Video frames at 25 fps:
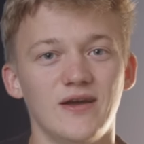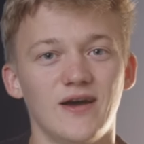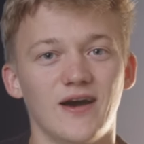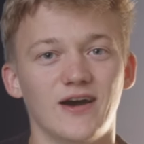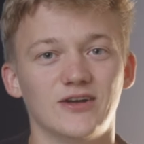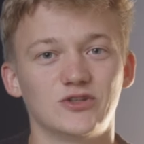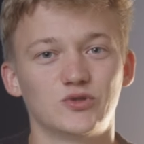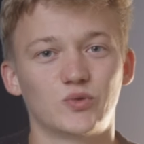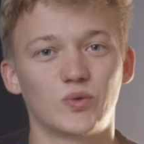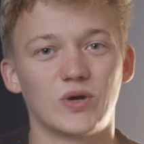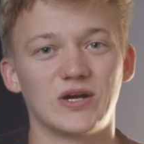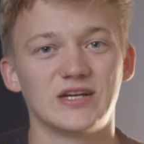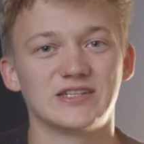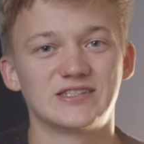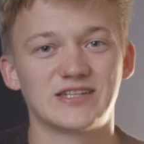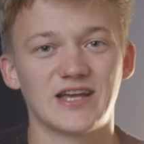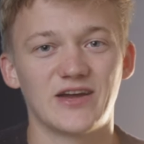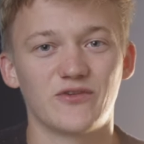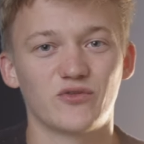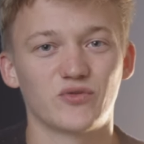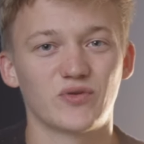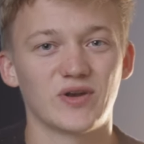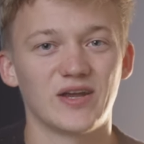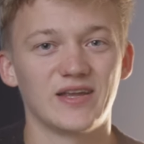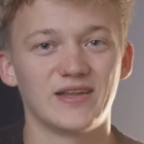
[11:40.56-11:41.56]
Otherwise,
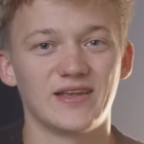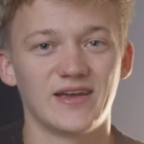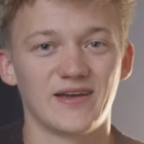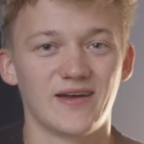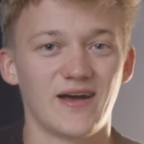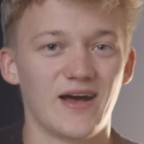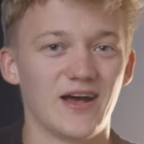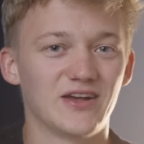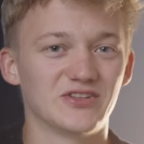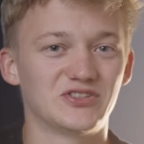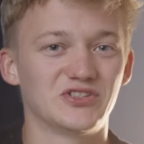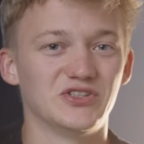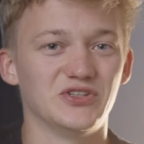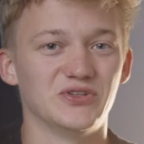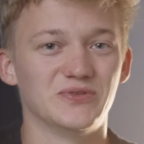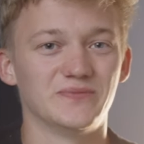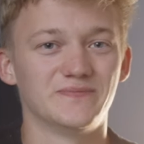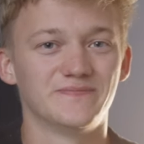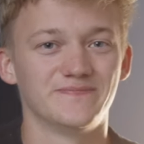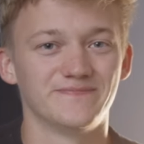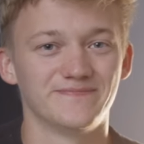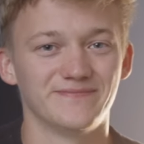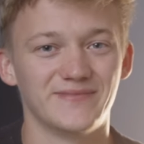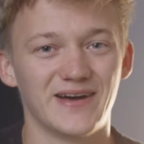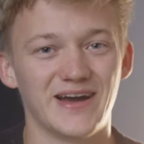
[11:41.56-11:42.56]
have a great day. I'll see you.
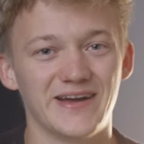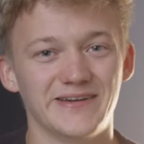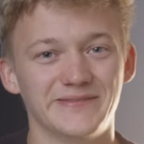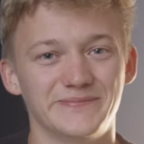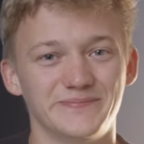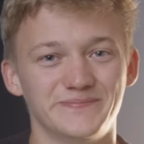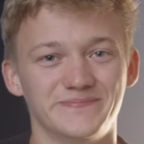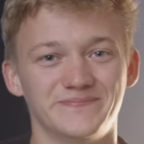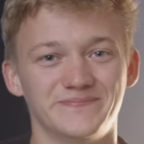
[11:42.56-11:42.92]
Bye.